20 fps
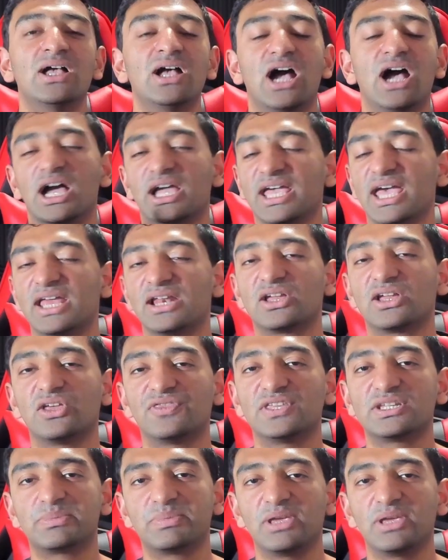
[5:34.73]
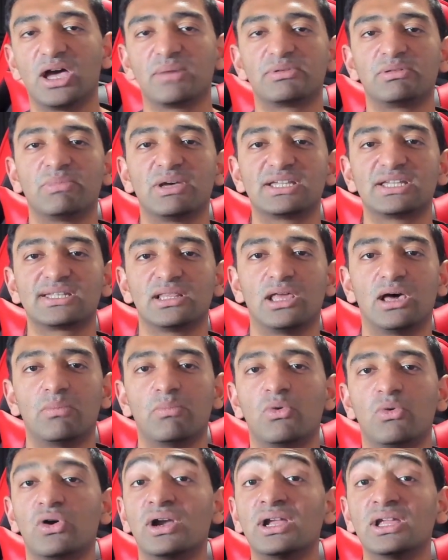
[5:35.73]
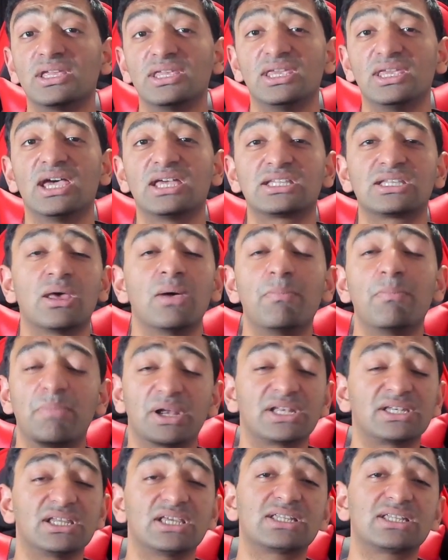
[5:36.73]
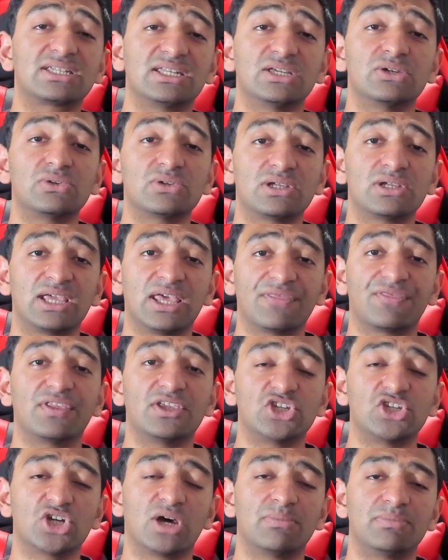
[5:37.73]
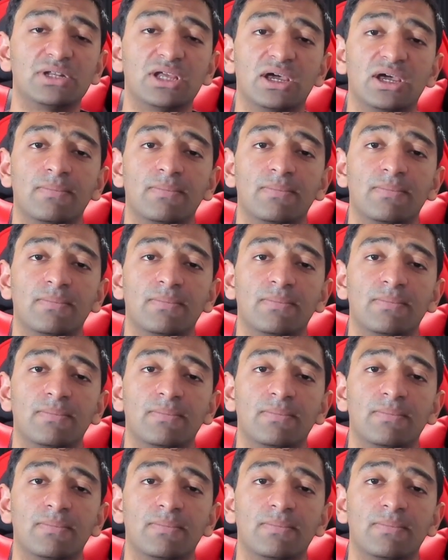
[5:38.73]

Again, could this be optimized a lot more? Yes, but it does get the job done.